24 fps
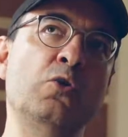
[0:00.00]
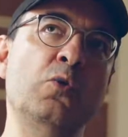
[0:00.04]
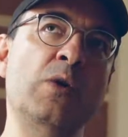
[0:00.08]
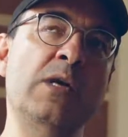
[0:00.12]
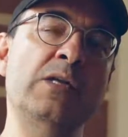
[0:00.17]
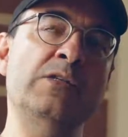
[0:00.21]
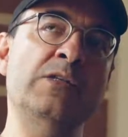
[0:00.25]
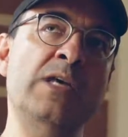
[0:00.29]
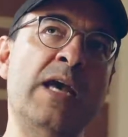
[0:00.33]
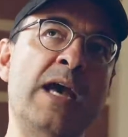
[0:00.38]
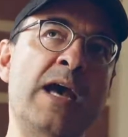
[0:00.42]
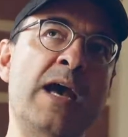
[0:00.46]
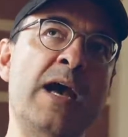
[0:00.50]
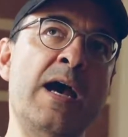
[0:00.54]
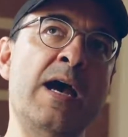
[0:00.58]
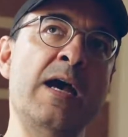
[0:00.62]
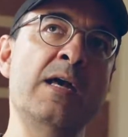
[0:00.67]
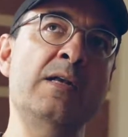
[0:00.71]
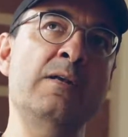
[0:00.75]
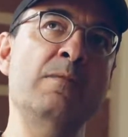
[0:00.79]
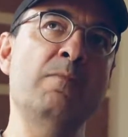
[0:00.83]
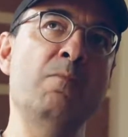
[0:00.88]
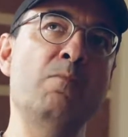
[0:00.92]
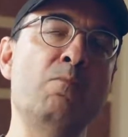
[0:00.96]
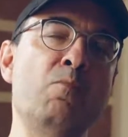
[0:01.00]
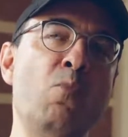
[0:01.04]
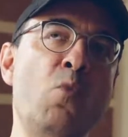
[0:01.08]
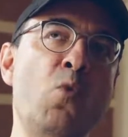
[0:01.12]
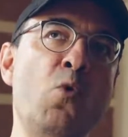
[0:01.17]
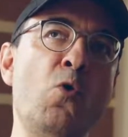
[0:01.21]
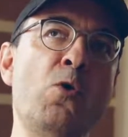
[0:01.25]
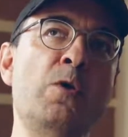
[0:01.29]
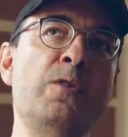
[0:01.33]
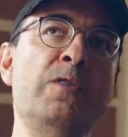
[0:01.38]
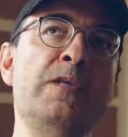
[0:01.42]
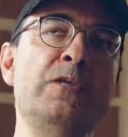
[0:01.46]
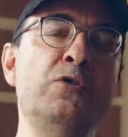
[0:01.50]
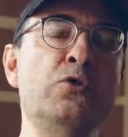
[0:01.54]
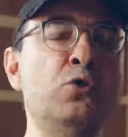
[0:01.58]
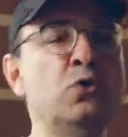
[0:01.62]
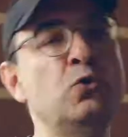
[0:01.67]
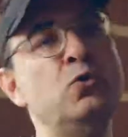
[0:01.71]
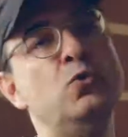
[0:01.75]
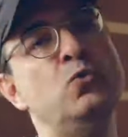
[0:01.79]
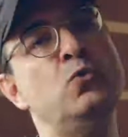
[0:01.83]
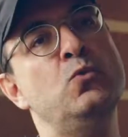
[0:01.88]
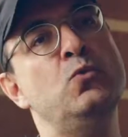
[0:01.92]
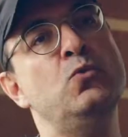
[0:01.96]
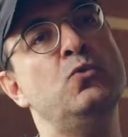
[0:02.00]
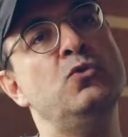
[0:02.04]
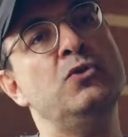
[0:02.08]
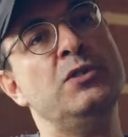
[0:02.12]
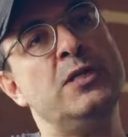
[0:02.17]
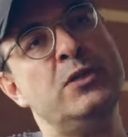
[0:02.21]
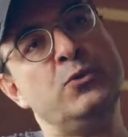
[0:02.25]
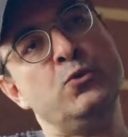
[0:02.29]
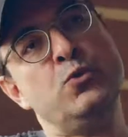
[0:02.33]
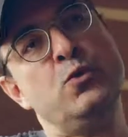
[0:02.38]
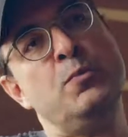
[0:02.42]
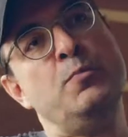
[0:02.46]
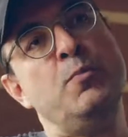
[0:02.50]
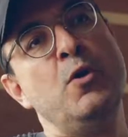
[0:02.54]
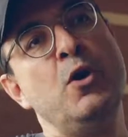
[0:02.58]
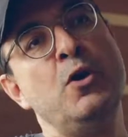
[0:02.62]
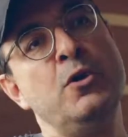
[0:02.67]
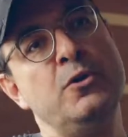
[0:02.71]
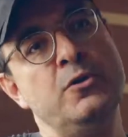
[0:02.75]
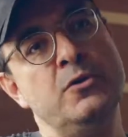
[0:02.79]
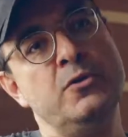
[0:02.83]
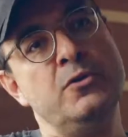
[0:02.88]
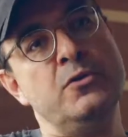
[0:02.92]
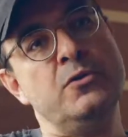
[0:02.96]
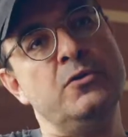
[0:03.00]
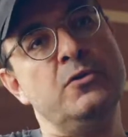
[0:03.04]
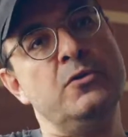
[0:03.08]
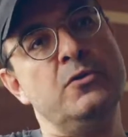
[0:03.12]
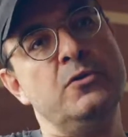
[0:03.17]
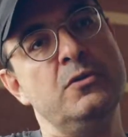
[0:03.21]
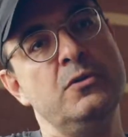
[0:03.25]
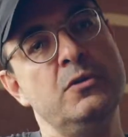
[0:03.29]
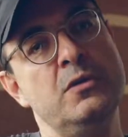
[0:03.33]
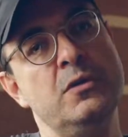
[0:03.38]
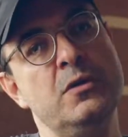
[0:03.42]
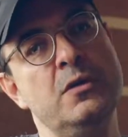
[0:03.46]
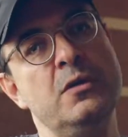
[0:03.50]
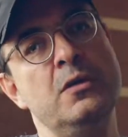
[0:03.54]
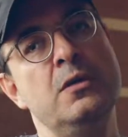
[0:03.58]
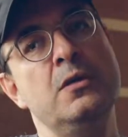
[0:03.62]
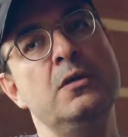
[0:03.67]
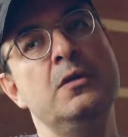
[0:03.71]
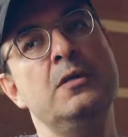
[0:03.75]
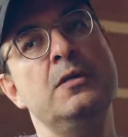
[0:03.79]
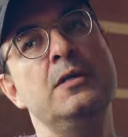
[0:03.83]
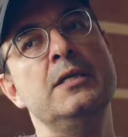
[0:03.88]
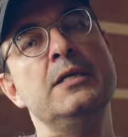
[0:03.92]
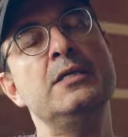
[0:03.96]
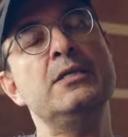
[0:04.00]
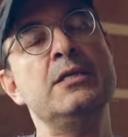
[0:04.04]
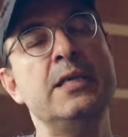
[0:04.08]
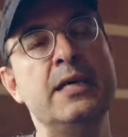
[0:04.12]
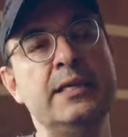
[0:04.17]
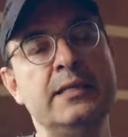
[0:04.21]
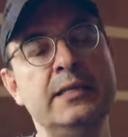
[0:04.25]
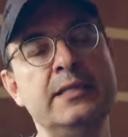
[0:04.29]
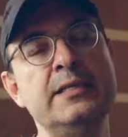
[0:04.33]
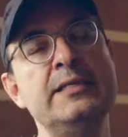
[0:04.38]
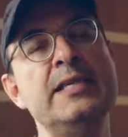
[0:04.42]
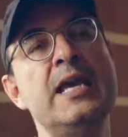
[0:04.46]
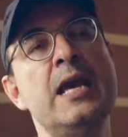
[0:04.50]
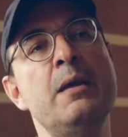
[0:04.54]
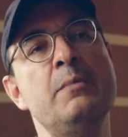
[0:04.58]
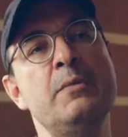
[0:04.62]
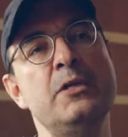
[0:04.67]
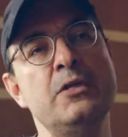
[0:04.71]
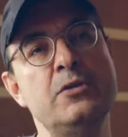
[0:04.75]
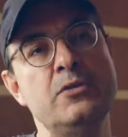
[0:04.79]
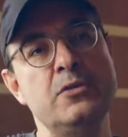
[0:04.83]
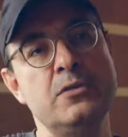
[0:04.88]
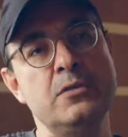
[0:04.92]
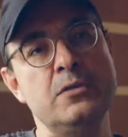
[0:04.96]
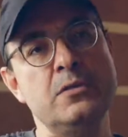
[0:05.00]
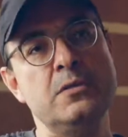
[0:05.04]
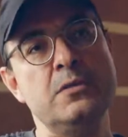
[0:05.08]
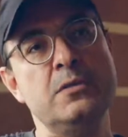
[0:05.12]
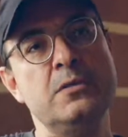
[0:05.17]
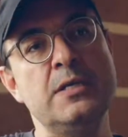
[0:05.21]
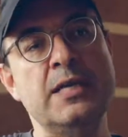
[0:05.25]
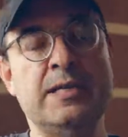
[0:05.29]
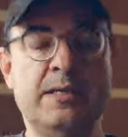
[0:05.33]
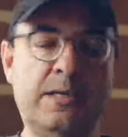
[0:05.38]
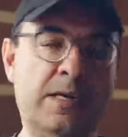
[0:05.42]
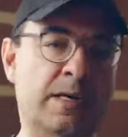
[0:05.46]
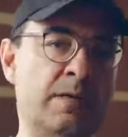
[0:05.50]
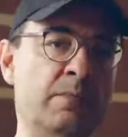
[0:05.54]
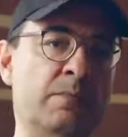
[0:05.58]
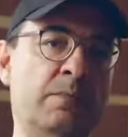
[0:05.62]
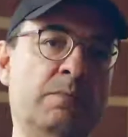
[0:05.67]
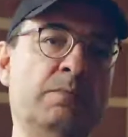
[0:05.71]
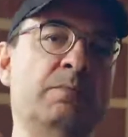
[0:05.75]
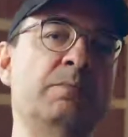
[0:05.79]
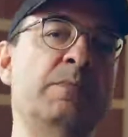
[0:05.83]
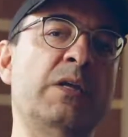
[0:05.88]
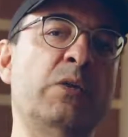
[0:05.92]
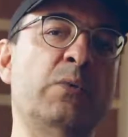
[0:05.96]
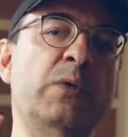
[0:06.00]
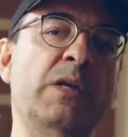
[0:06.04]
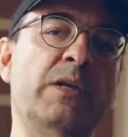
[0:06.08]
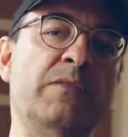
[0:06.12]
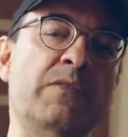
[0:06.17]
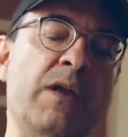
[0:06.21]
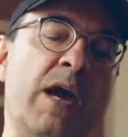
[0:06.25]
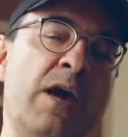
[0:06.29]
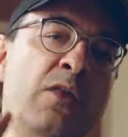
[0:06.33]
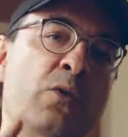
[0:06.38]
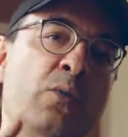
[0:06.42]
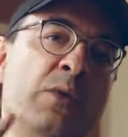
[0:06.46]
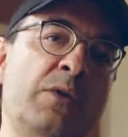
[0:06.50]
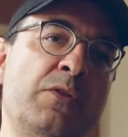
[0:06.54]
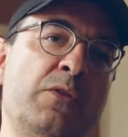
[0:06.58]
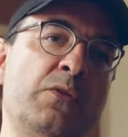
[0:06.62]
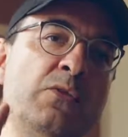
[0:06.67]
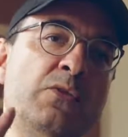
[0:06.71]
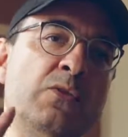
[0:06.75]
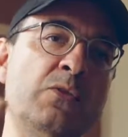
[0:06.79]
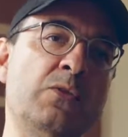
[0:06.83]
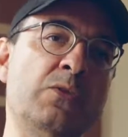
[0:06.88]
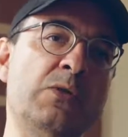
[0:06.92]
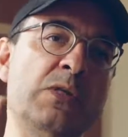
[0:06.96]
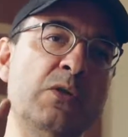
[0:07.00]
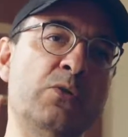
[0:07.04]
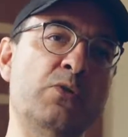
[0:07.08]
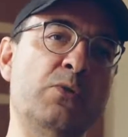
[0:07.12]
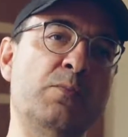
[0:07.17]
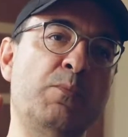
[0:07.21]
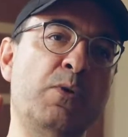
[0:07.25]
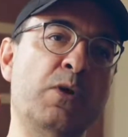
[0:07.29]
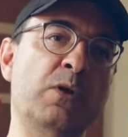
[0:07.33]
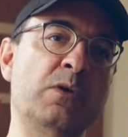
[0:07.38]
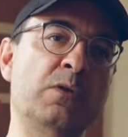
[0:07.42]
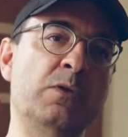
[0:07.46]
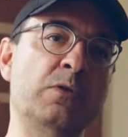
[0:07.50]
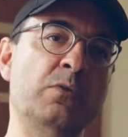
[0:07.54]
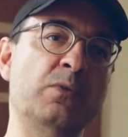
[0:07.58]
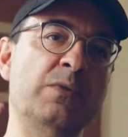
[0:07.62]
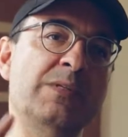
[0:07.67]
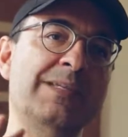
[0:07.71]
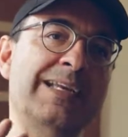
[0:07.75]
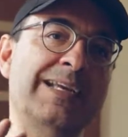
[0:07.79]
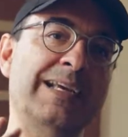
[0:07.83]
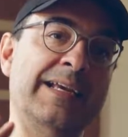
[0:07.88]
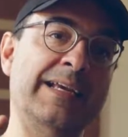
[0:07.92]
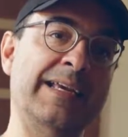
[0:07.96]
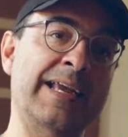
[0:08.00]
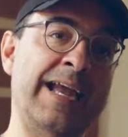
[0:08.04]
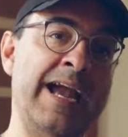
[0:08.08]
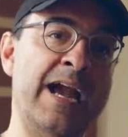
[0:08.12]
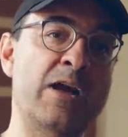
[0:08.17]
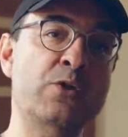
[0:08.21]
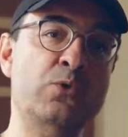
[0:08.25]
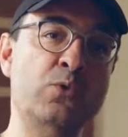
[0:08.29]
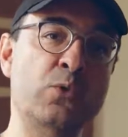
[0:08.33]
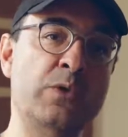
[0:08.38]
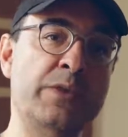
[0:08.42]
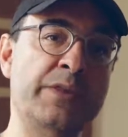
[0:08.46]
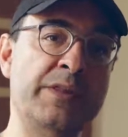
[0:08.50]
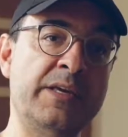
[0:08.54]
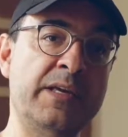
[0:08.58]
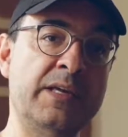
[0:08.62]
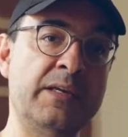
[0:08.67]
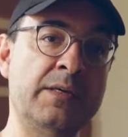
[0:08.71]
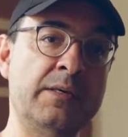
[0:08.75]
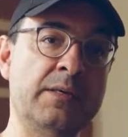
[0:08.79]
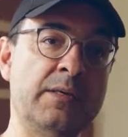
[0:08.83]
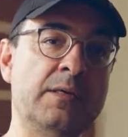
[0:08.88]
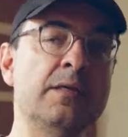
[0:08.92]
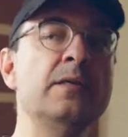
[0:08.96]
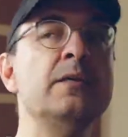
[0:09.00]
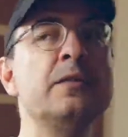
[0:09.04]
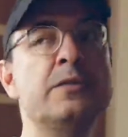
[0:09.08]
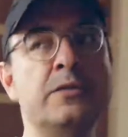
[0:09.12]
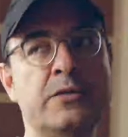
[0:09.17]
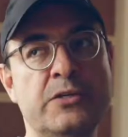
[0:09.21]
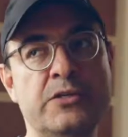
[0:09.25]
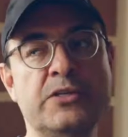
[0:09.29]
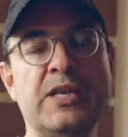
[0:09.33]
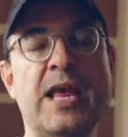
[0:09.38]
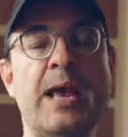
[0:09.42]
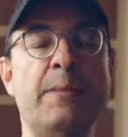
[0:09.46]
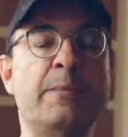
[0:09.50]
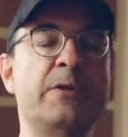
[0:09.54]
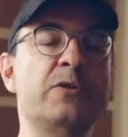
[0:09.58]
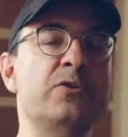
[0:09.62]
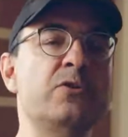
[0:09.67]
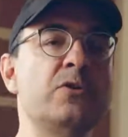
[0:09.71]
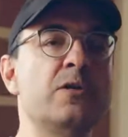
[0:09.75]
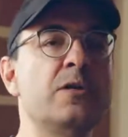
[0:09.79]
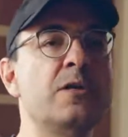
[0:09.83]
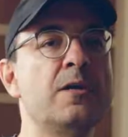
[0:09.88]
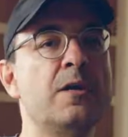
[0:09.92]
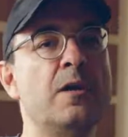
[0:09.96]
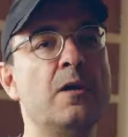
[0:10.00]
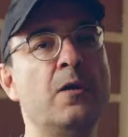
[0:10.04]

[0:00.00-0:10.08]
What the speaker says: who has had more than two sexual partners is likely damaged. And by the way, if either one of those two sexual partners was like a casual thing, she's damaged,